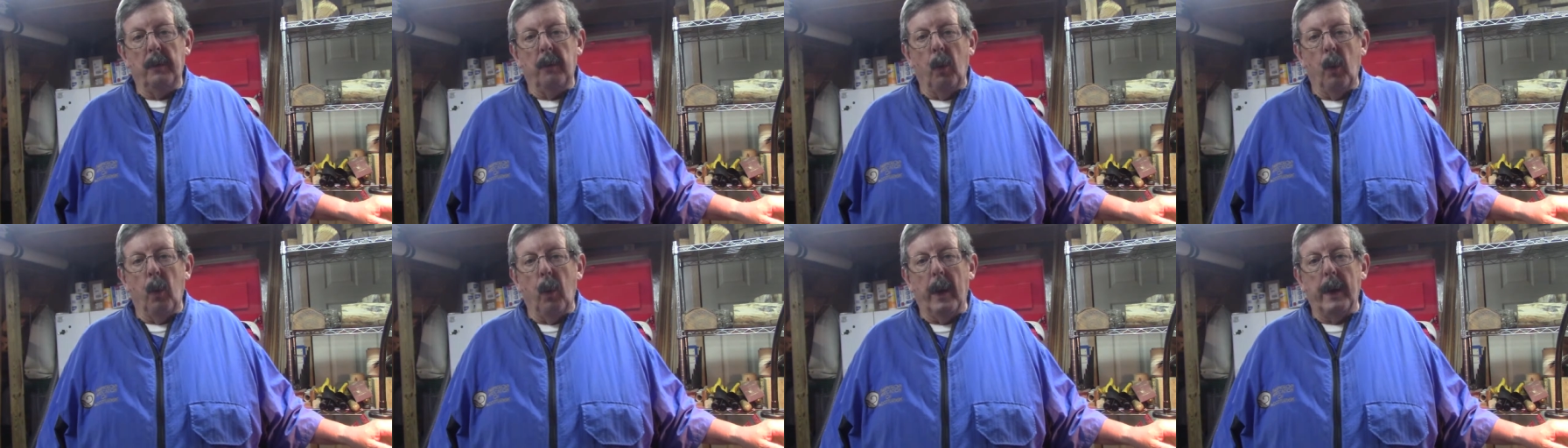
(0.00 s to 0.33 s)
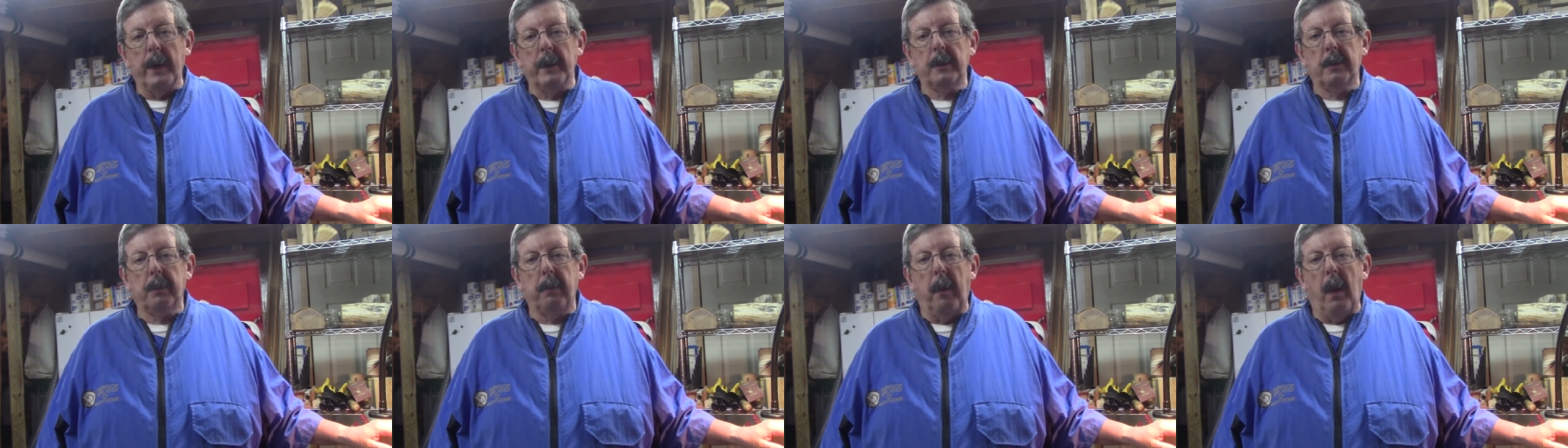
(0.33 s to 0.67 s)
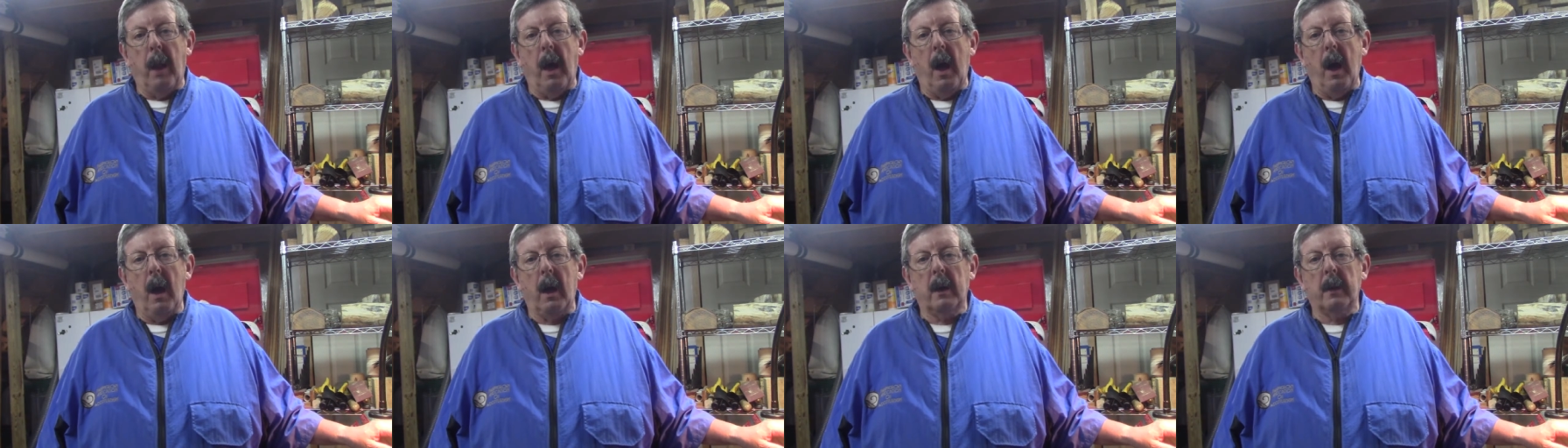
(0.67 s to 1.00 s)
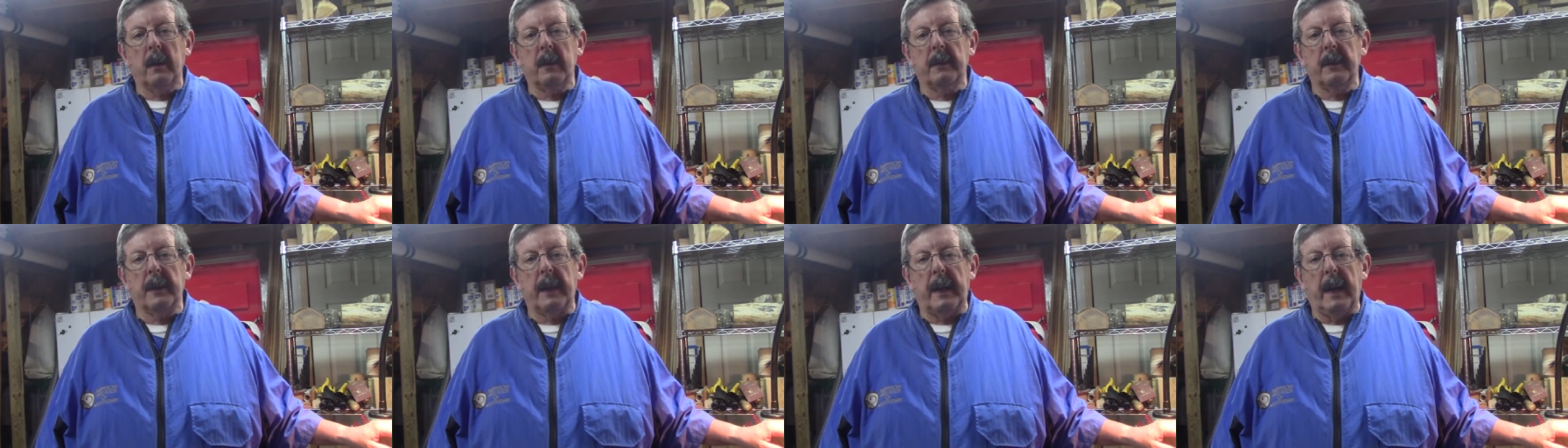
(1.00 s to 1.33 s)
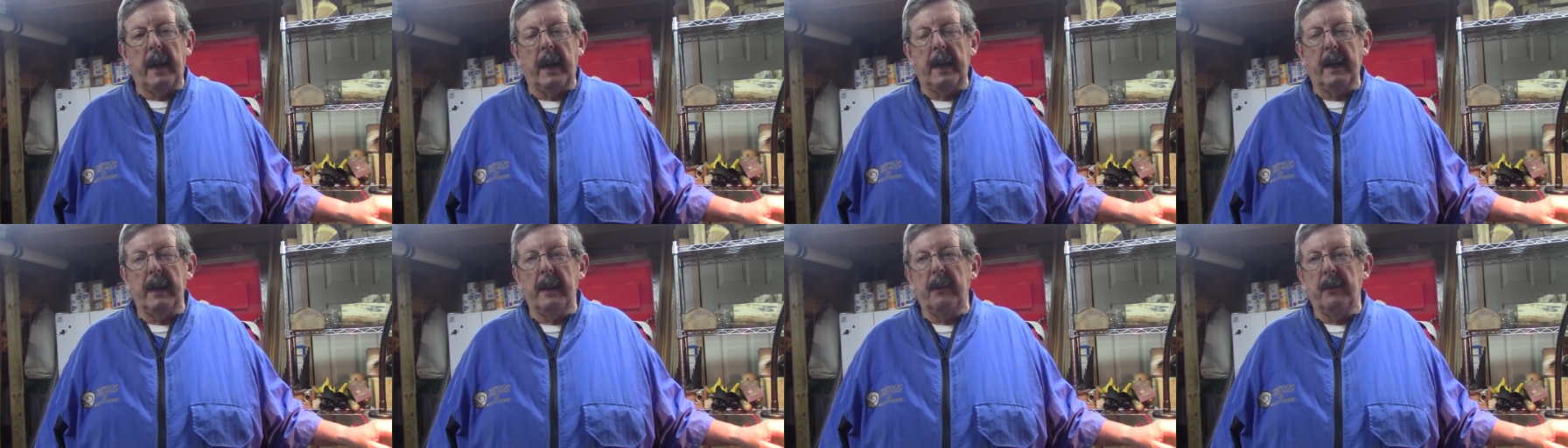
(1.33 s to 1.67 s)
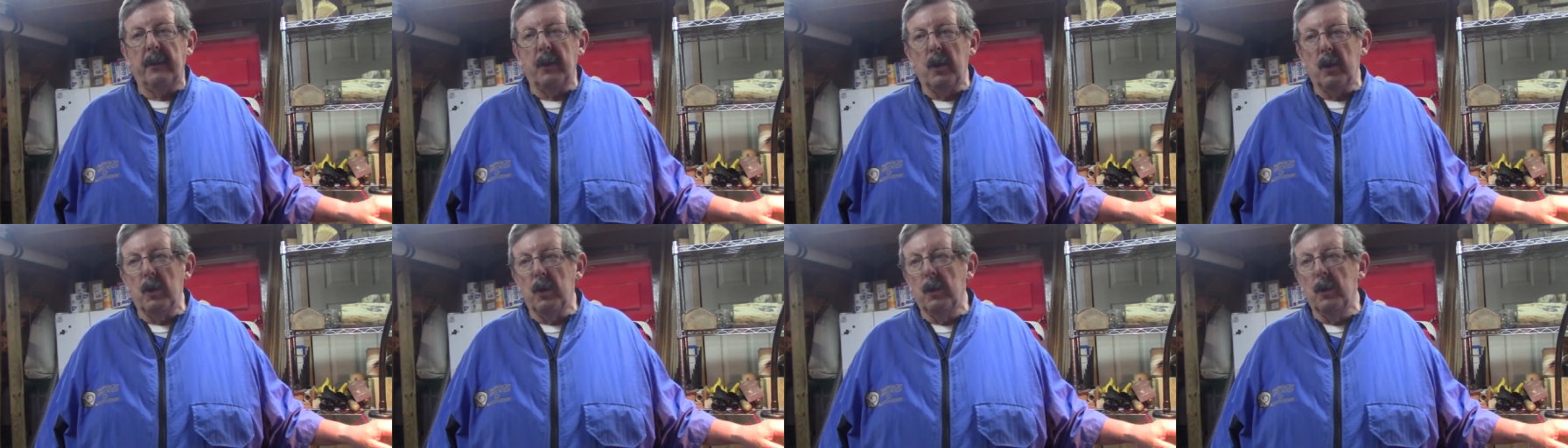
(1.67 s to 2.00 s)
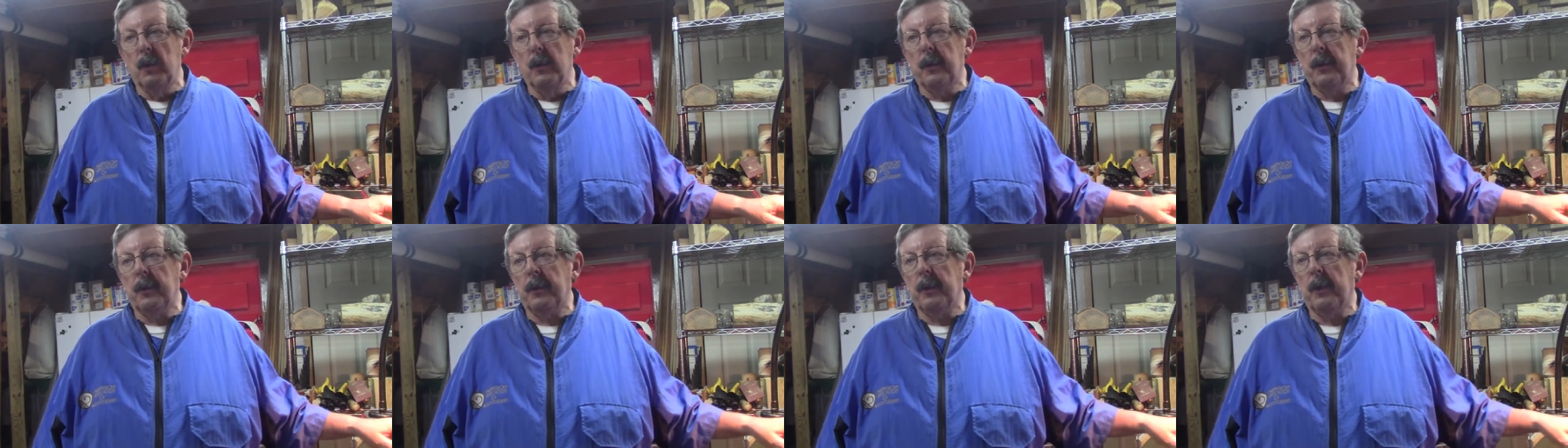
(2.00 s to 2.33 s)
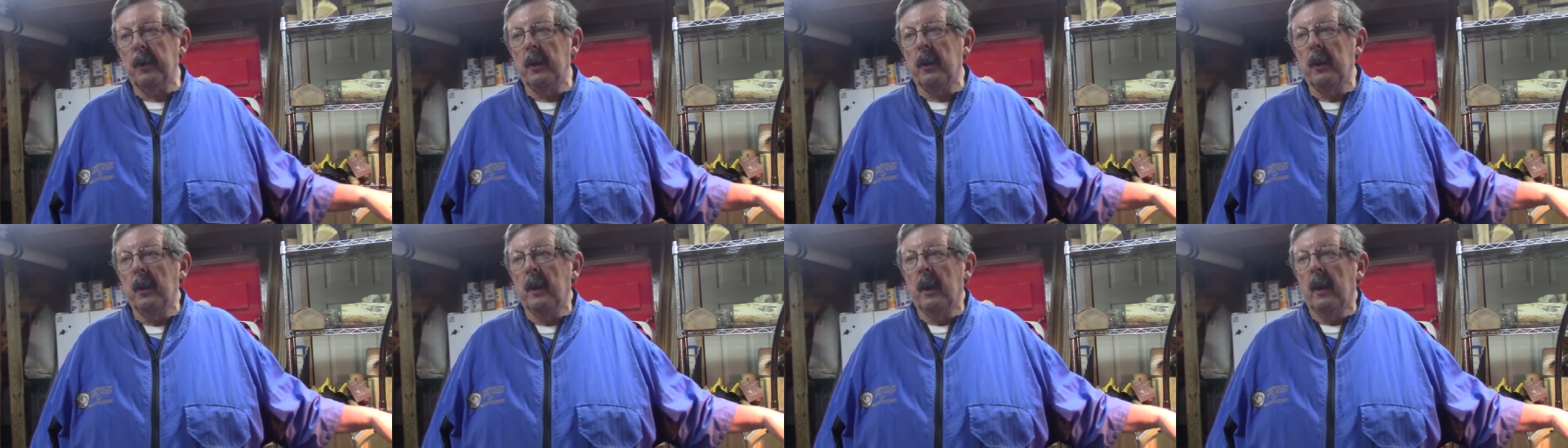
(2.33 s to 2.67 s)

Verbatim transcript: of a waste block that I have used